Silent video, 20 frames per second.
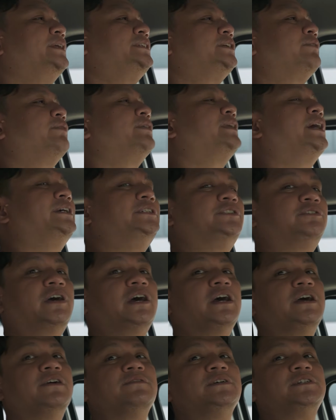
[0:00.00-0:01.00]
So when I
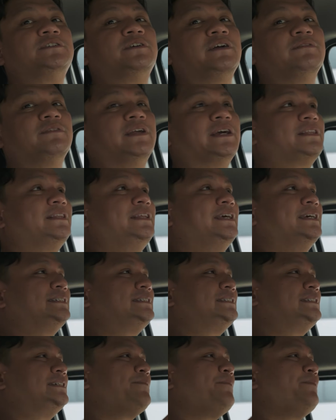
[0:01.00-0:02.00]
drive like
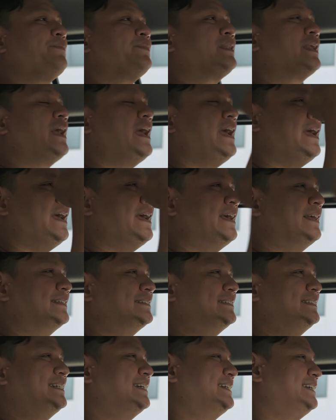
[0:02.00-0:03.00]
this,
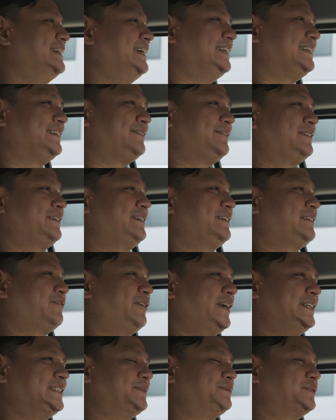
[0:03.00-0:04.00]
and it
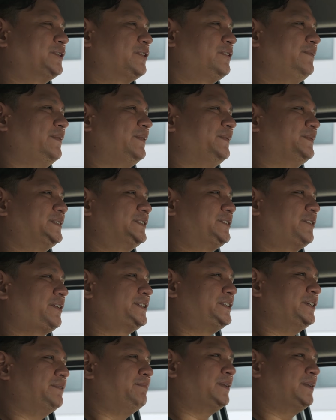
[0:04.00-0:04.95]
creates some sort of obstruction.